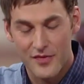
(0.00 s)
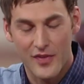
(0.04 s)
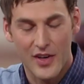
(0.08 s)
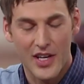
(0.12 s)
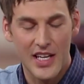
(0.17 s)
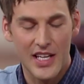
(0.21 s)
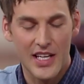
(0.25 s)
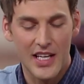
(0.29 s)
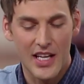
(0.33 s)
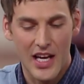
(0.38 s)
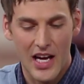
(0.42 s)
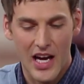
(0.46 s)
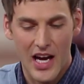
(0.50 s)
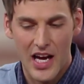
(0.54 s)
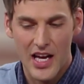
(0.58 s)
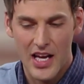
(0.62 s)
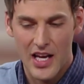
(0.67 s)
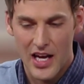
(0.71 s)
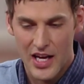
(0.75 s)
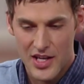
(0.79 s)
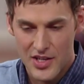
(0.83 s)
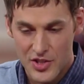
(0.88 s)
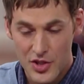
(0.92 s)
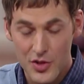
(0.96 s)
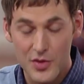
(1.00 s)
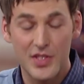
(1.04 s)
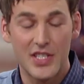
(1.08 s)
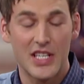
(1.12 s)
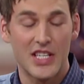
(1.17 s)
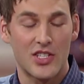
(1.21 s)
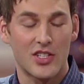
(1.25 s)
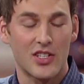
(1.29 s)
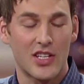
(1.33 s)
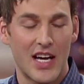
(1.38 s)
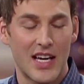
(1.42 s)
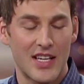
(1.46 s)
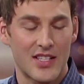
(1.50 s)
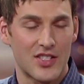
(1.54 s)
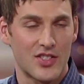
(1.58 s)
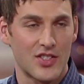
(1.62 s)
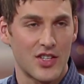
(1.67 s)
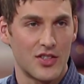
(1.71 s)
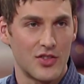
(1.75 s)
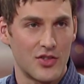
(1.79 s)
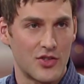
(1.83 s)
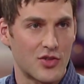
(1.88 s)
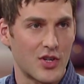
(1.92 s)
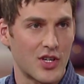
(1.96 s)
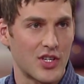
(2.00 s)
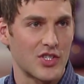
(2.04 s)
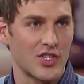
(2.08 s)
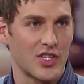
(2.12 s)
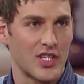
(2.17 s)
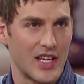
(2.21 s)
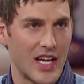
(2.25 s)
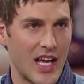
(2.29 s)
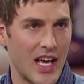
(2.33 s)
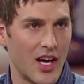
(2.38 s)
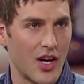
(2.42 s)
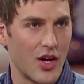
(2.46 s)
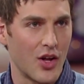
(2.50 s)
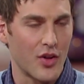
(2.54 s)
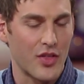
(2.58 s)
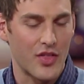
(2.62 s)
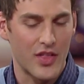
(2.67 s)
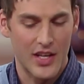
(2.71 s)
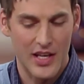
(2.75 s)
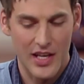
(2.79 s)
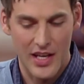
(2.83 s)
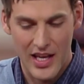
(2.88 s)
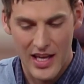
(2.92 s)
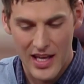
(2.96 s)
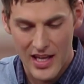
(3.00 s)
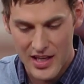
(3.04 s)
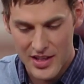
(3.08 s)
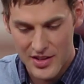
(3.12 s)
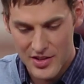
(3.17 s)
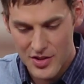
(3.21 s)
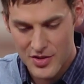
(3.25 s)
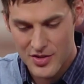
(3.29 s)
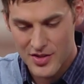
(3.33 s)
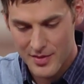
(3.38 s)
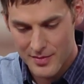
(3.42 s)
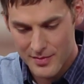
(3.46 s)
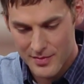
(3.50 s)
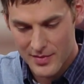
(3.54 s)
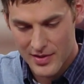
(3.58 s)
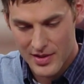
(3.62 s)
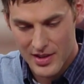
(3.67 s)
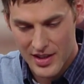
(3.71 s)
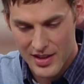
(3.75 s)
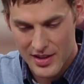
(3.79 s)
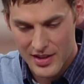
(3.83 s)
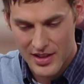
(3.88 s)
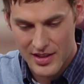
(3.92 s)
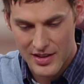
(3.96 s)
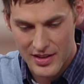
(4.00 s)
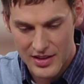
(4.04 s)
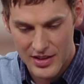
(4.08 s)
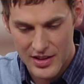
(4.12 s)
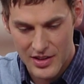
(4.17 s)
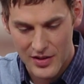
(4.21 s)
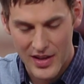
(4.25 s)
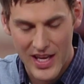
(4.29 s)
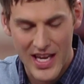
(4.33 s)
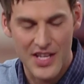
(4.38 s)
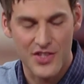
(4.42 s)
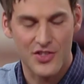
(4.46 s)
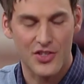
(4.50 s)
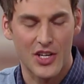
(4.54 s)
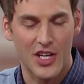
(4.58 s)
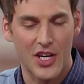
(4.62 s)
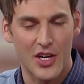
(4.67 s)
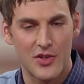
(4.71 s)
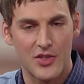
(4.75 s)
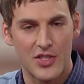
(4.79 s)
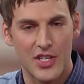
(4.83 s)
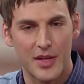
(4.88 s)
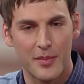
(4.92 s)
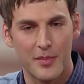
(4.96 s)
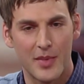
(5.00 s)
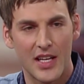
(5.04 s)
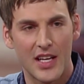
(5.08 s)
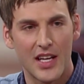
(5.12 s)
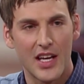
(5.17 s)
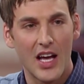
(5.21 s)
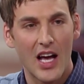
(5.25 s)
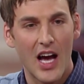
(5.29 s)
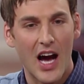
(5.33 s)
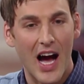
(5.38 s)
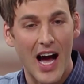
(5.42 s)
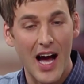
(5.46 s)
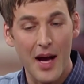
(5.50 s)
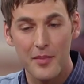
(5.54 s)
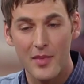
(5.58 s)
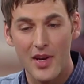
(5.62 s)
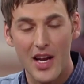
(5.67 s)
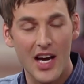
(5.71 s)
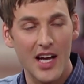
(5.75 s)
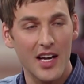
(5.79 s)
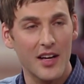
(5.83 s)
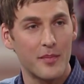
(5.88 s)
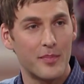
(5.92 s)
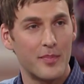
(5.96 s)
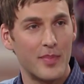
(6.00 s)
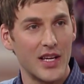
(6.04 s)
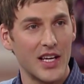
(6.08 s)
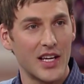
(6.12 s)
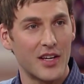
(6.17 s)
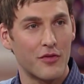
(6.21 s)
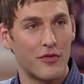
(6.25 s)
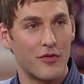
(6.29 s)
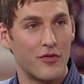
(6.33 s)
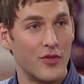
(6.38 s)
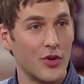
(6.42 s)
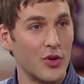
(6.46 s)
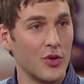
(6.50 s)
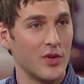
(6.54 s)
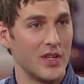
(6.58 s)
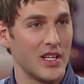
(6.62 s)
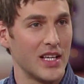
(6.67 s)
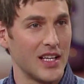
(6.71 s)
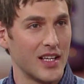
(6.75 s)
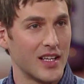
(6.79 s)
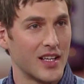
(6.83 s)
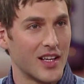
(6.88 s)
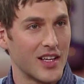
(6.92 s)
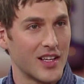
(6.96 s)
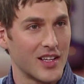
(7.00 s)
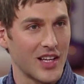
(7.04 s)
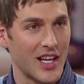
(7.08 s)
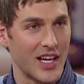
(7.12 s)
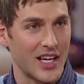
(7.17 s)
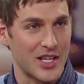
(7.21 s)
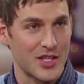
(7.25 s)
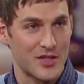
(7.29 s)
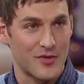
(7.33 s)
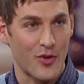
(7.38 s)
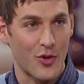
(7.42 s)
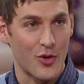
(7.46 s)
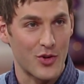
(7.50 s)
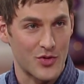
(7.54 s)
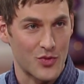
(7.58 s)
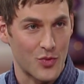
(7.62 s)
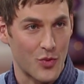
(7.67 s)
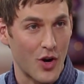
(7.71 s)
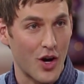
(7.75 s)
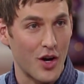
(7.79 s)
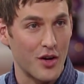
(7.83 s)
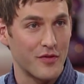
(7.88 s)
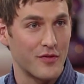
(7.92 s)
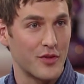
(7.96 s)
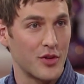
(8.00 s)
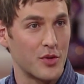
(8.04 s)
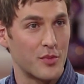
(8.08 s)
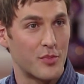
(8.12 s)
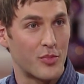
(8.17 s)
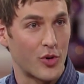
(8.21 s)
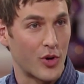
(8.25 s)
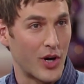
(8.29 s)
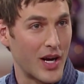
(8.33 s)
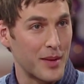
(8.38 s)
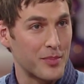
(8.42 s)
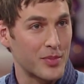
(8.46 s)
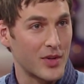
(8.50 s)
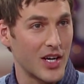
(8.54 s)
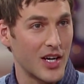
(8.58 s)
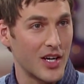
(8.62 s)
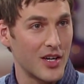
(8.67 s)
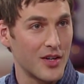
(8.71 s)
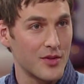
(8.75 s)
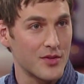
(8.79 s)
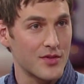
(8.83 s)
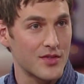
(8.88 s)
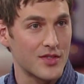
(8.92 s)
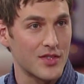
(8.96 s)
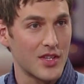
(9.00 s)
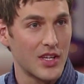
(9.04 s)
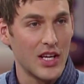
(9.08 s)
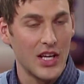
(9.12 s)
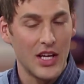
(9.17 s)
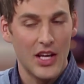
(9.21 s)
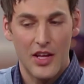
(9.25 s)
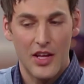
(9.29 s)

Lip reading: it's funny, I do teach classes on nutrition and health and do some, cancer coaching, but I'm not a big foodie. Like, as far as raw food prep goes,